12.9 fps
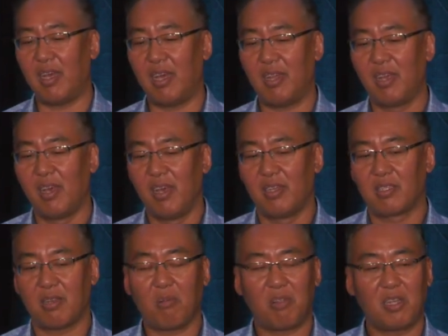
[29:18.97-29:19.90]
And
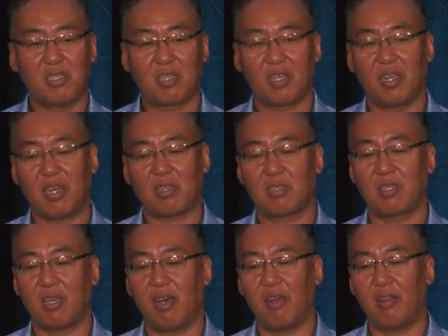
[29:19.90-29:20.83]
some of these
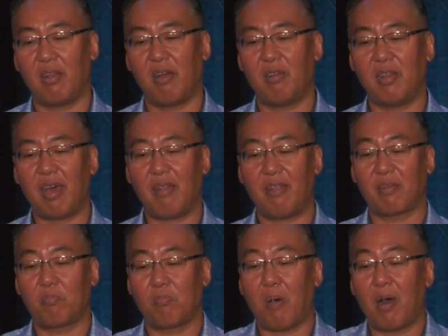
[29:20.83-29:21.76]
clocks are not
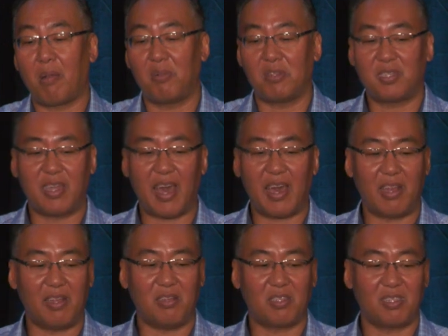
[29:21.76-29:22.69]
published
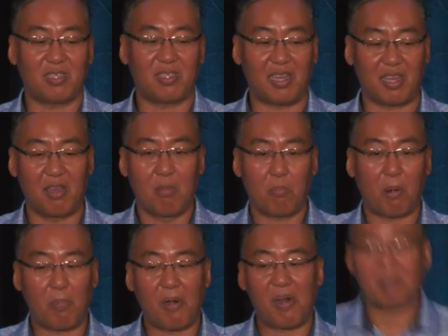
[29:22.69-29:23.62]
data. It's just like
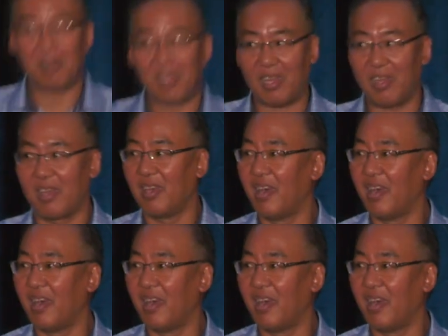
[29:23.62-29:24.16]
proprietary.